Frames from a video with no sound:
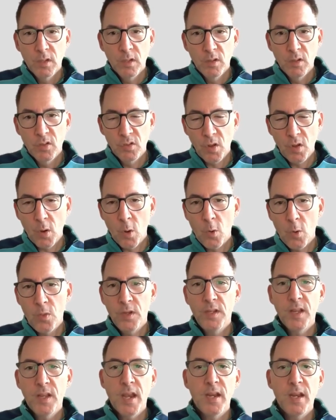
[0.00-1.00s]
So, the
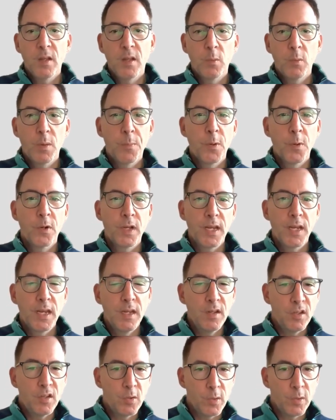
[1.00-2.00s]
data that we put
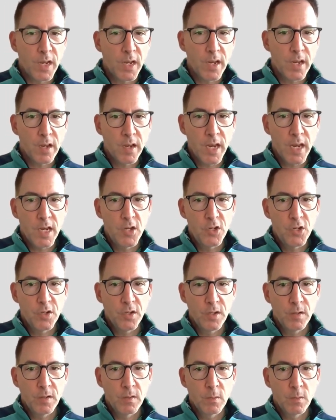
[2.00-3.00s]
into an AI
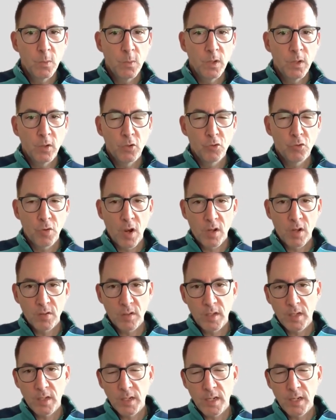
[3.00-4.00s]
agent will
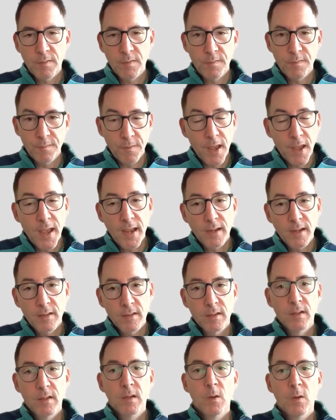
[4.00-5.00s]
drastically
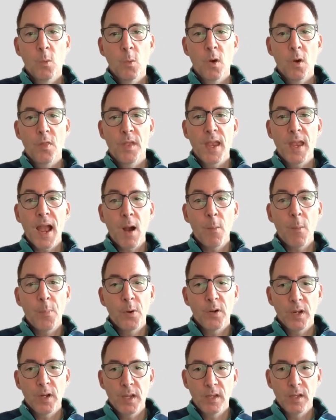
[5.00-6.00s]
affect what the
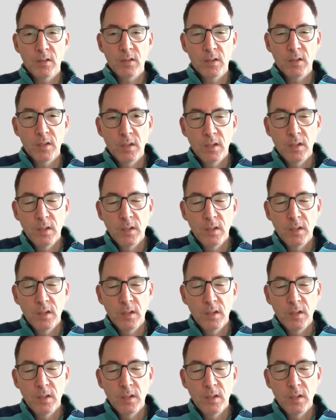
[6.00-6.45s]
output is.